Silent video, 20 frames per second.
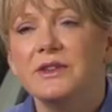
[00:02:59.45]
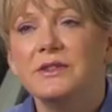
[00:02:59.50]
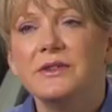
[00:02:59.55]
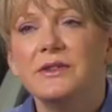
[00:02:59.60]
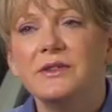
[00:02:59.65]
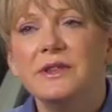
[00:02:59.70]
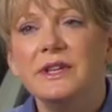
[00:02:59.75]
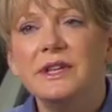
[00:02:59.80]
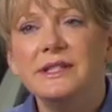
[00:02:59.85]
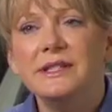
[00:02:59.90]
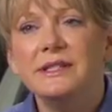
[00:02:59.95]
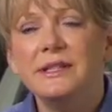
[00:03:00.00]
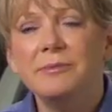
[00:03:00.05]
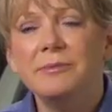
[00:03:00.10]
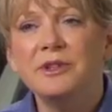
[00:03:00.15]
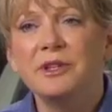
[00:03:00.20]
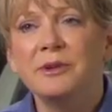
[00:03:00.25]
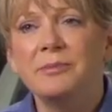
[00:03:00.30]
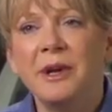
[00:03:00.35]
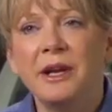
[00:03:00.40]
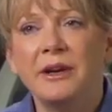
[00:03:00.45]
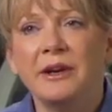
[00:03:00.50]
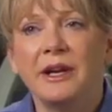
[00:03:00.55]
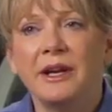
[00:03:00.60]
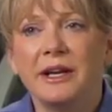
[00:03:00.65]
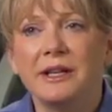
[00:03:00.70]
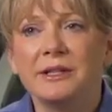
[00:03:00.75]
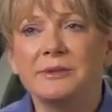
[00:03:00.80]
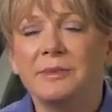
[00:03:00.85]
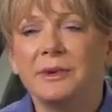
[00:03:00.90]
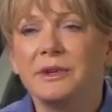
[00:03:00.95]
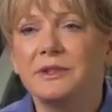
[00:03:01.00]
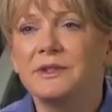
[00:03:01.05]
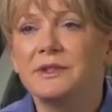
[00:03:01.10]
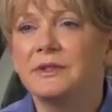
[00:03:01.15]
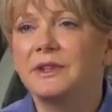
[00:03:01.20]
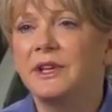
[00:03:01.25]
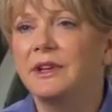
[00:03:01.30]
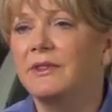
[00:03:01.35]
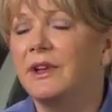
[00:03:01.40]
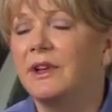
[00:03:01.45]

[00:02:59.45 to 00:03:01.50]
So these subject matter experts give